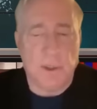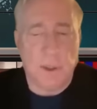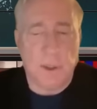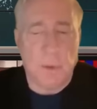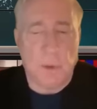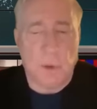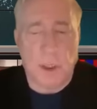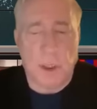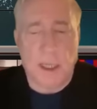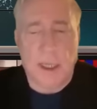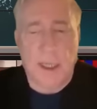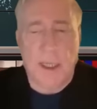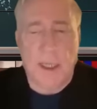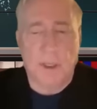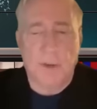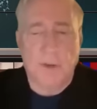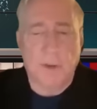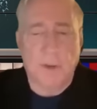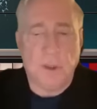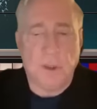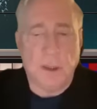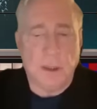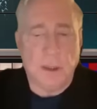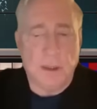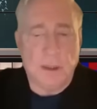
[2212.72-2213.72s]
he were
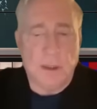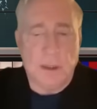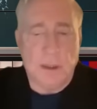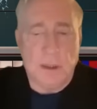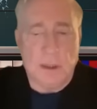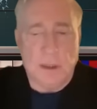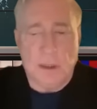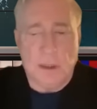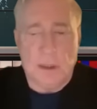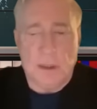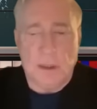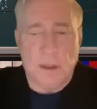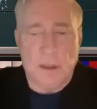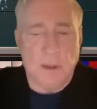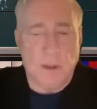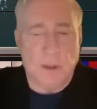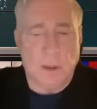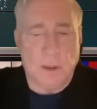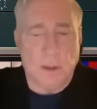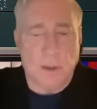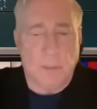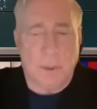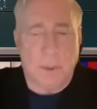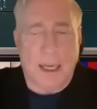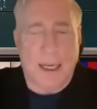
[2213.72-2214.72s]
asked
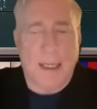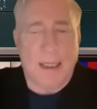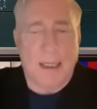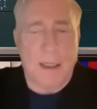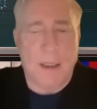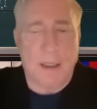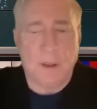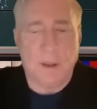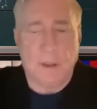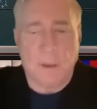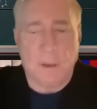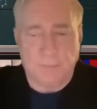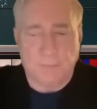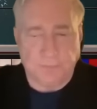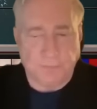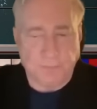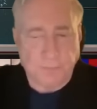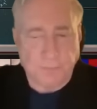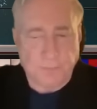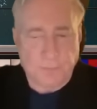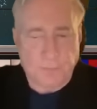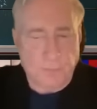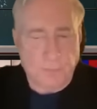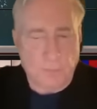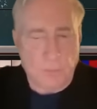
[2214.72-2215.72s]
on a ballot,
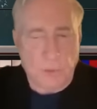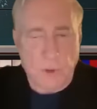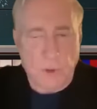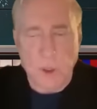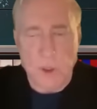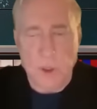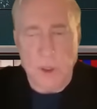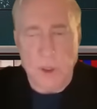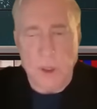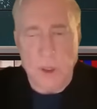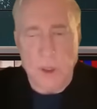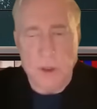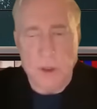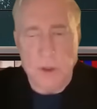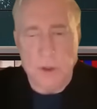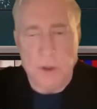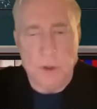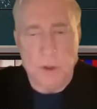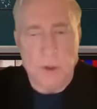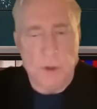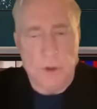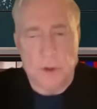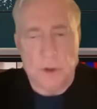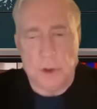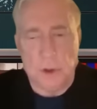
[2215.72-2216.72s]

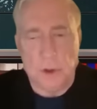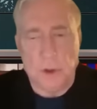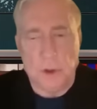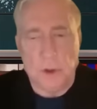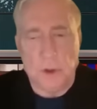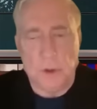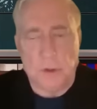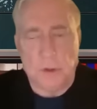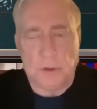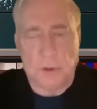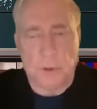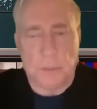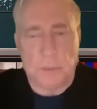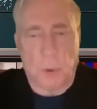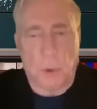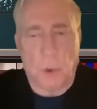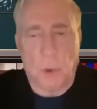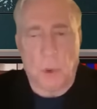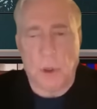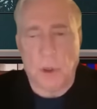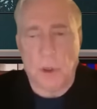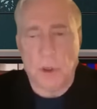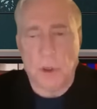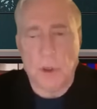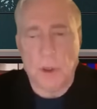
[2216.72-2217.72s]
do you
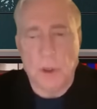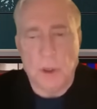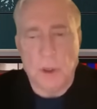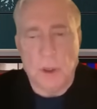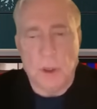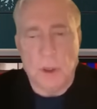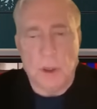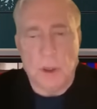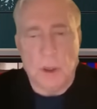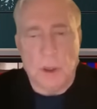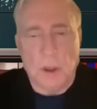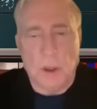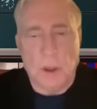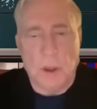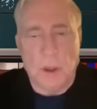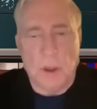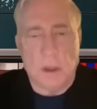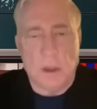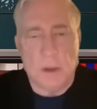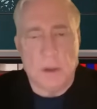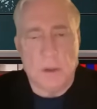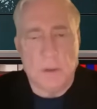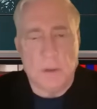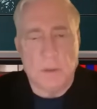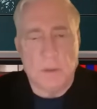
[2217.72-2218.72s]
support
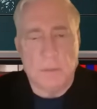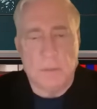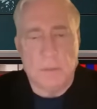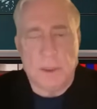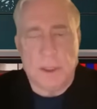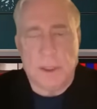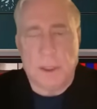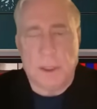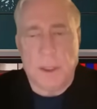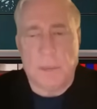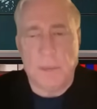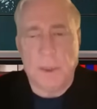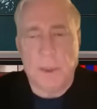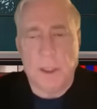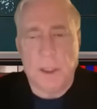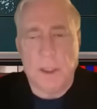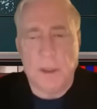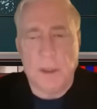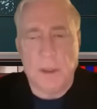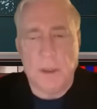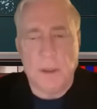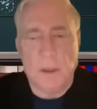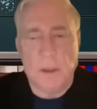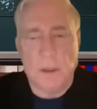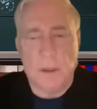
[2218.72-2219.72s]

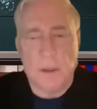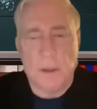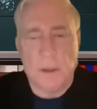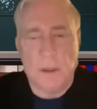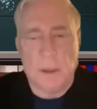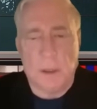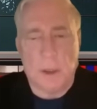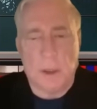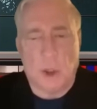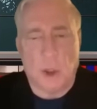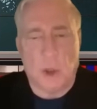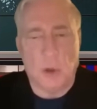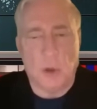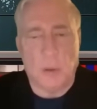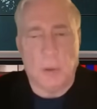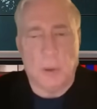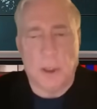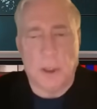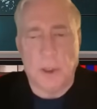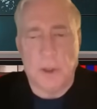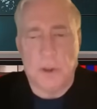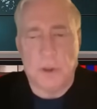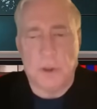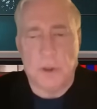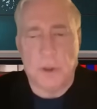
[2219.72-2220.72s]
becoming a
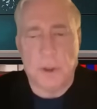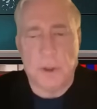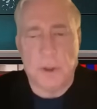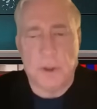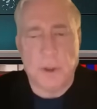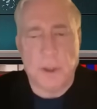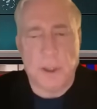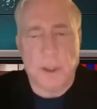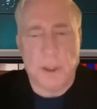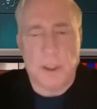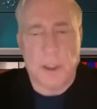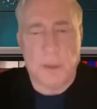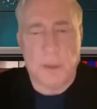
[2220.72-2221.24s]
co-belligerent in